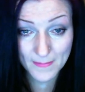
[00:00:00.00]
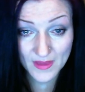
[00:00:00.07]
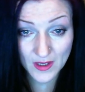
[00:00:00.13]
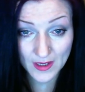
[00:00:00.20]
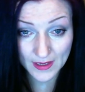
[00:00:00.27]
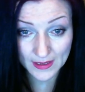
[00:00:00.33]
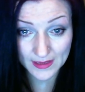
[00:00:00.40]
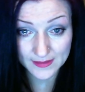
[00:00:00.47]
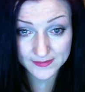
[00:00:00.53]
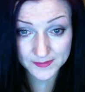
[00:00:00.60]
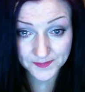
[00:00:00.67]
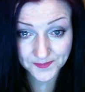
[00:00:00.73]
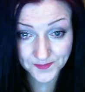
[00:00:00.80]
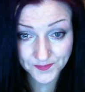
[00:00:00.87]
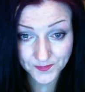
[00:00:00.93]
Okay guys,
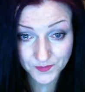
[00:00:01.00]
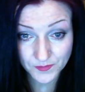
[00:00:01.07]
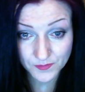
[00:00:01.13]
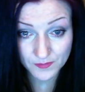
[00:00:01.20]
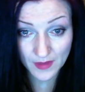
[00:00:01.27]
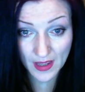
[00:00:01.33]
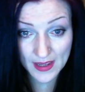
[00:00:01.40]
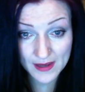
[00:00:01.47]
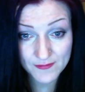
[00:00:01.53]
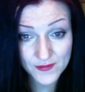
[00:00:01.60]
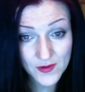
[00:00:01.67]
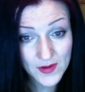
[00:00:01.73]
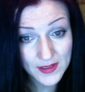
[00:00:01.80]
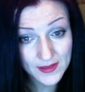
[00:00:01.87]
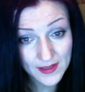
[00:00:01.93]
I have
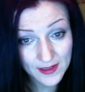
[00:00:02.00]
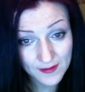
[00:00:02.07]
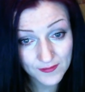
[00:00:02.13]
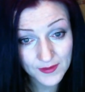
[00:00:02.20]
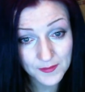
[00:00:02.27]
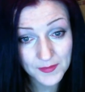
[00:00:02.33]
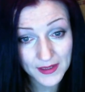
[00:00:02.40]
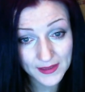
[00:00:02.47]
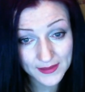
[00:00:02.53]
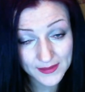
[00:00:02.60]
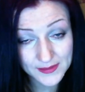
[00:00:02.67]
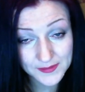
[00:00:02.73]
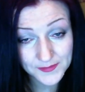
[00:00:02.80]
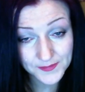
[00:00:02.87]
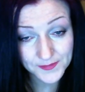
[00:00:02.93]
no idea if I made
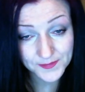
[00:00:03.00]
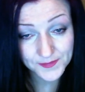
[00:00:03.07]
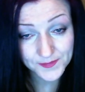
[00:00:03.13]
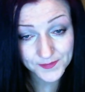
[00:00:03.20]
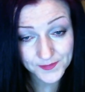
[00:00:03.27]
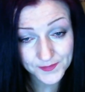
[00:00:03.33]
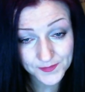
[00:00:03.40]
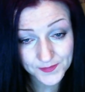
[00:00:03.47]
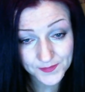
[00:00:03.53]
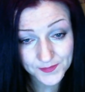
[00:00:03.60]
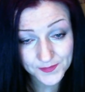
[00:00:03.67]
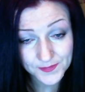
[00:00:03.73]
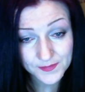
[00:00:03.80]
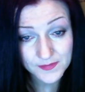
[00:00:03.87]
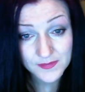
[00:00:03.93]
it.
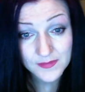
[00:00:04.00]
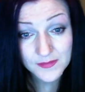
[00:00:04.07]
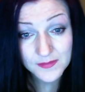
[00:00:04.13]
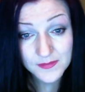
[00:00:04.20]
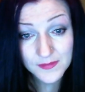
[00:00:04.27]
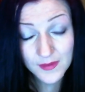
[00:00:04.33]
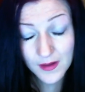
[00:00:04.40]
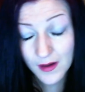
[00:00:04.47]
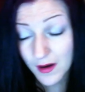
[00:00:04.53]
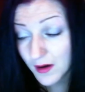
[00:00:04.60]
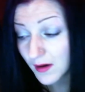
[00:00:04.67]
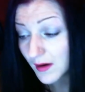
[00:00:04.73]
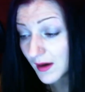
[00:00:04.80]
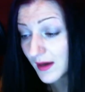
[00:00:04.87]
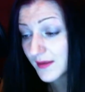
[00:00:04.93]

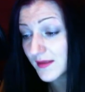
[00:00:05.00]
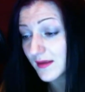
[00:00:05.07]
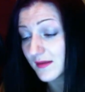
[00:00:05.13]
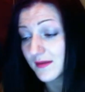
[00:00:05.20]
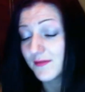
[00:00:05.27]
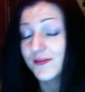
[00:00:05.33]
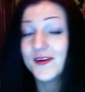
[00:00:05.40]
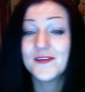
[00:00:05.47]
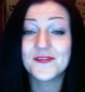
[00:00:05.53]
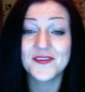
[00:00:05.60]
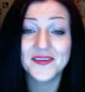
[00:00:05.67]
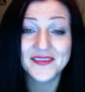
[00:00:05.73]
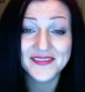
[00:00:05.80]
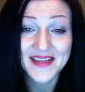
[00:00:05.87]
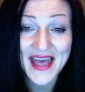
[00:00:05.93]
No, oh, I just...
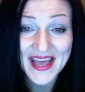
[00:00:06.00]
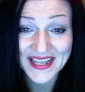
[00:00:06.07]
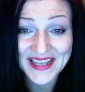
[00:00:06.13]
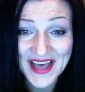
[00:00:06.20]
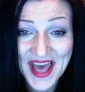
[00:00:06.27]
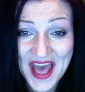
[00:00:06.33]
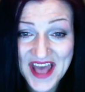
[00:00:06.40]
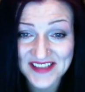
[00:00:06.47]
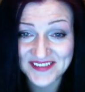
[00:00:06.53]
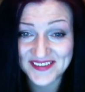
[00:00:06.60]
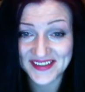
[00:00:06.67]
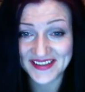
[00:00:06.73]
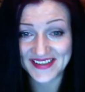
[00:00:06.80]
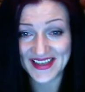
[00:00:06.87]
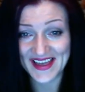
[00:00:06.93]
50 seconds
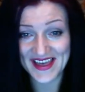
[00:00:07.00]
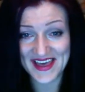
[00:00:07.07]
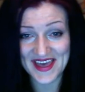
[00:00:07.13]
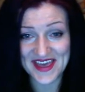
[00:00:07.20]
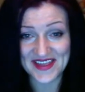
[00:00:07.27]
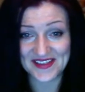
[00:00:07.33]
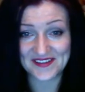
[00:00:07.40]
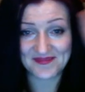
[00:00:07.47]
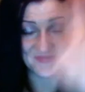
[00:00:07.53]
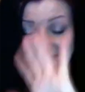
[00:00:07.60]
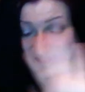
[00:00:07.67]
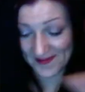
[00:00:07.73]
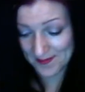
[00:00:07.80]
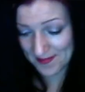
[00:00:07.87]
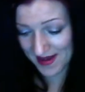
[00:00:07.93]
again!
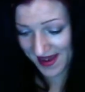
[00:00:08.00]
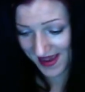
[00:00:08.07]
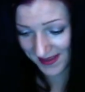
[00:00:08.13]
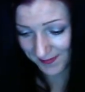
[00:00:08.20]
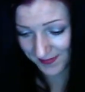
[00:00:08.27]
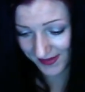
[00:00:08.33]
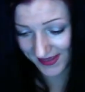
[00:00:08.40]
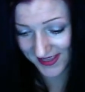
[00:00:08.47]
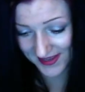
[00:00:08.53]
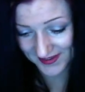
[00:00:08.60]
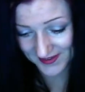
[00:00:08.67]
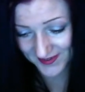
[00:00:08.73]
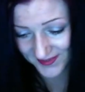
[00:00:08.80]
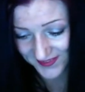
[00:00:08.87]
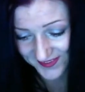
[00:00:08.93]
Never mind, but you
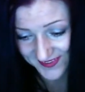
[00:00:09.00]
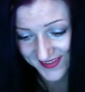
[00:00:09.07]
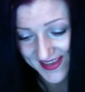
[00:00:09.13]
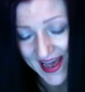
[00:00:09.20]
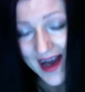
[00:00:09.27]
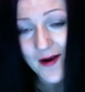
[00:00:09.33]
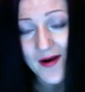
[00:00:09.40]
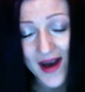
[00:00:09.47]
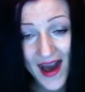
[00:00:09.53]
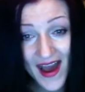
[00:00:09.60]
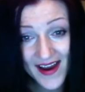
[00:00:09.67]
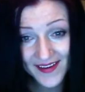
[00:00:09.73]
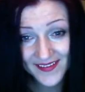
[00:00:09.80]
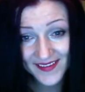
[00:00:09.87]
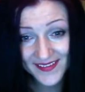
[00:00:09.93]
could see how
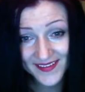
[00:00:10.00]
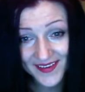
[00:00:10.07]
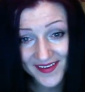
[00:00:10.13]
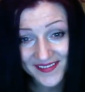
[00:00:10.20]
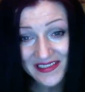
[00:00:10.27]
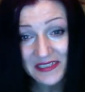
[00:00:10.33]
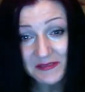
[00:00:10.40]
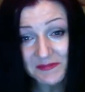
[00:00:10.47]
hard it is!